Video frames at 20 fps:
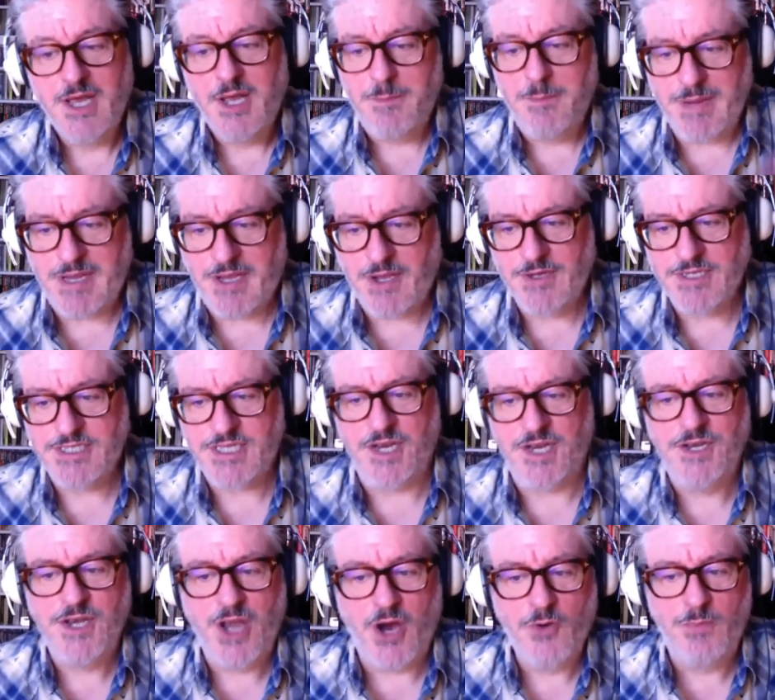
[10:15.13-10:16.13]
because
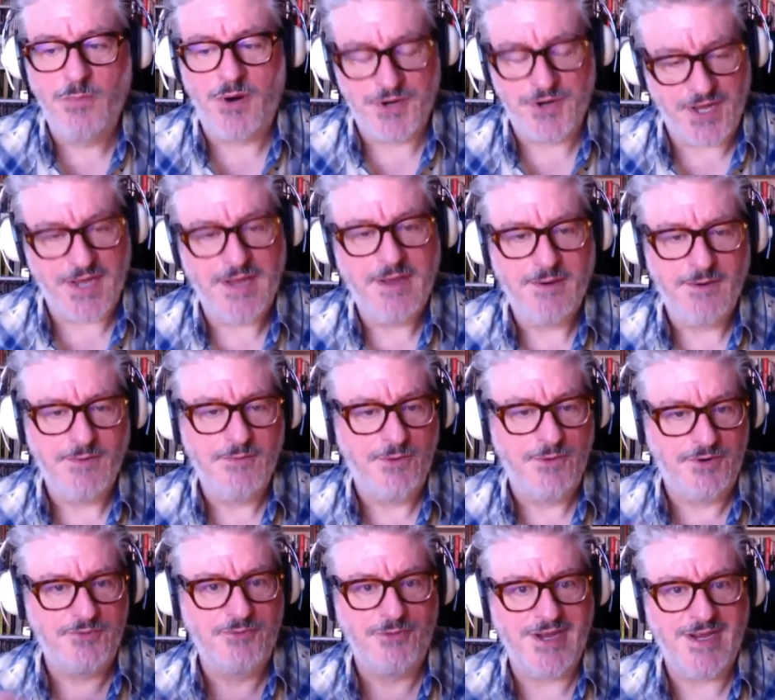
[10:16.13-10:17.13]
nobody
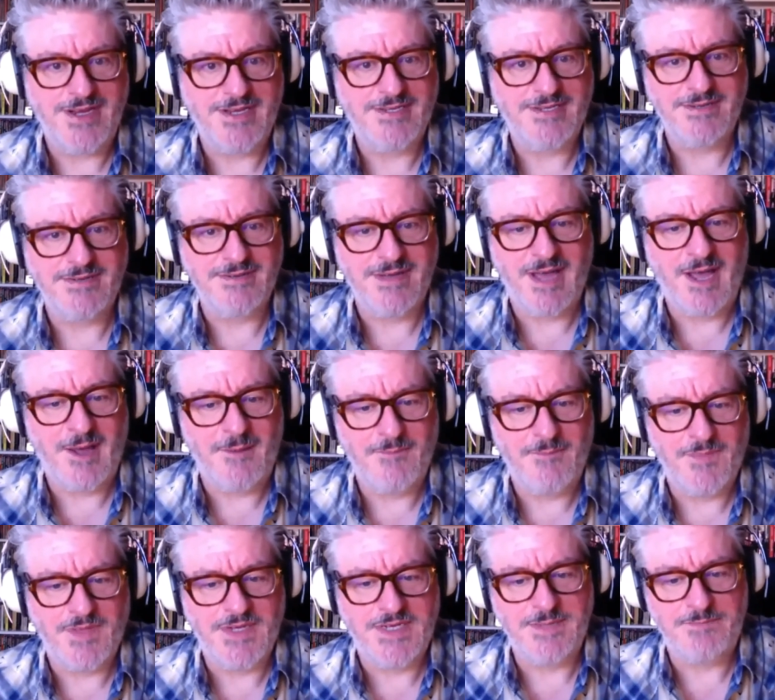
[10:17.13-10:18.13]
would read
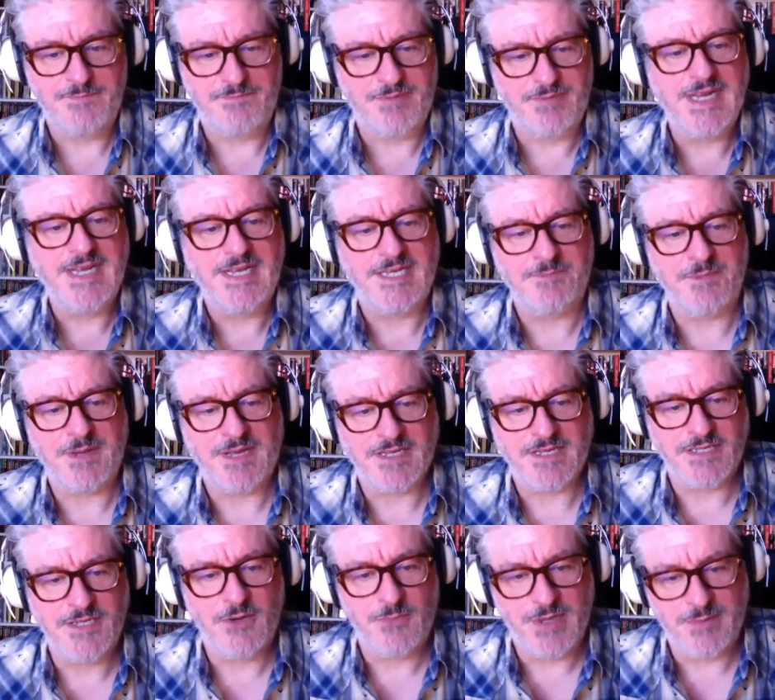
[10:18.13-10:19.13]
the police,
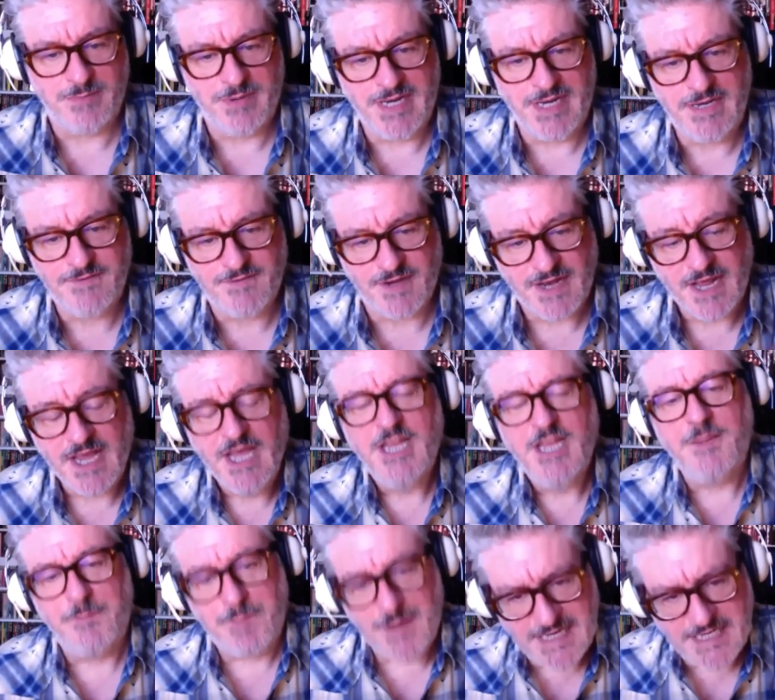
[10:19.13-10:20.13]
because nobody believed it.
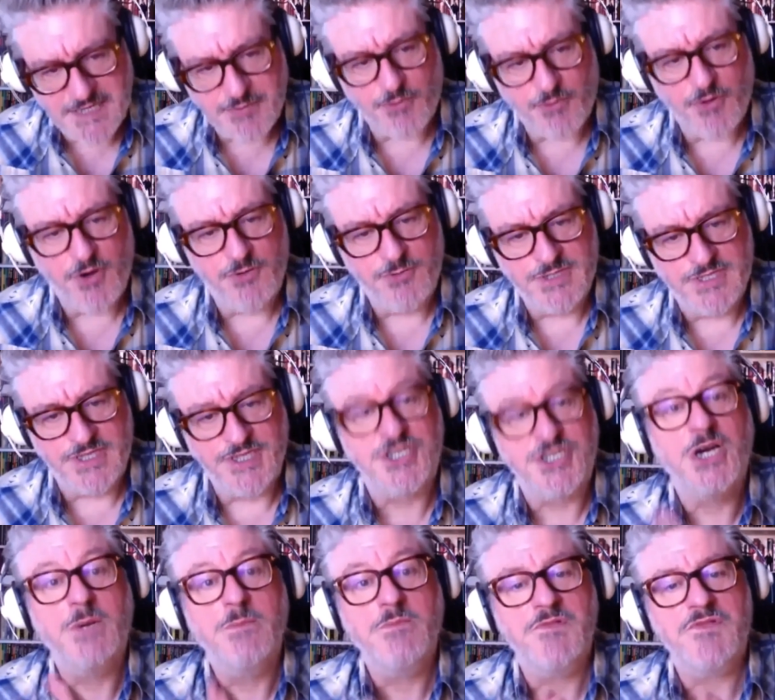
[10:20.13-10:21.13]
The police were always the
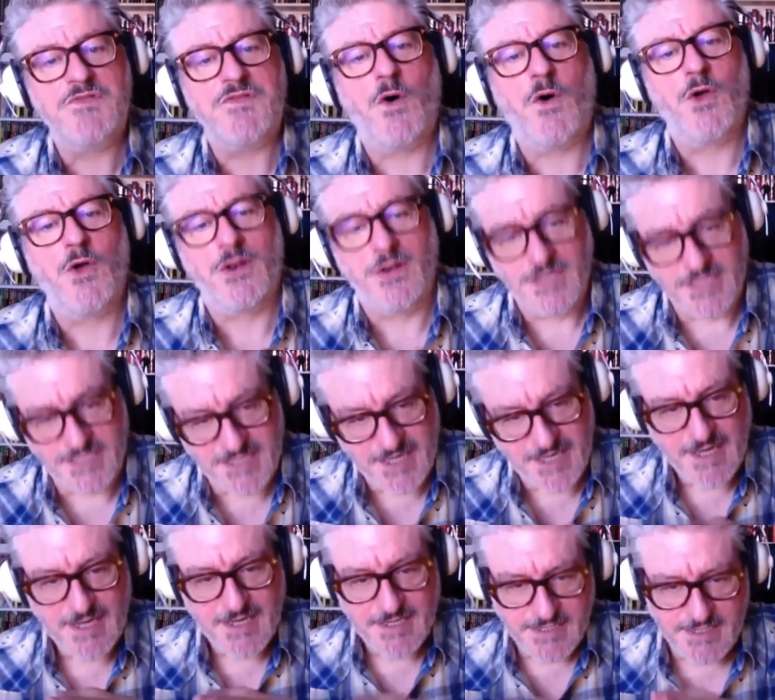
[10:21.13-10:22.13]
dumb foils
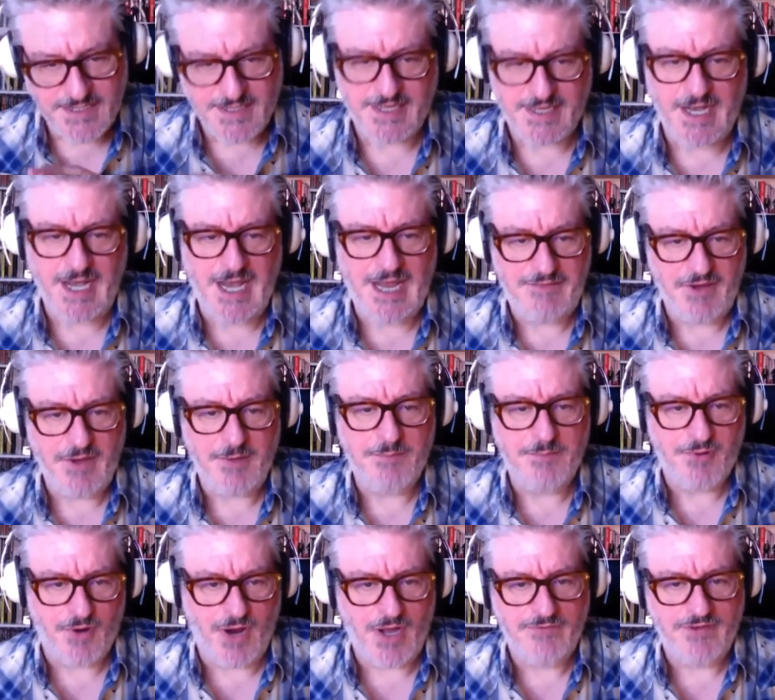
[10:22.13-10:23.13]
to the clever
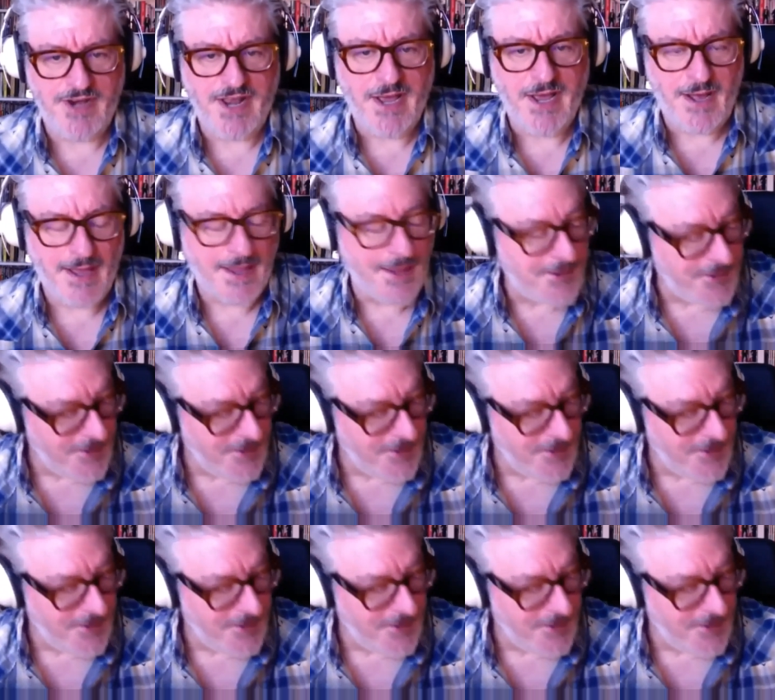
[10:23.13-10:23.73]
private eye.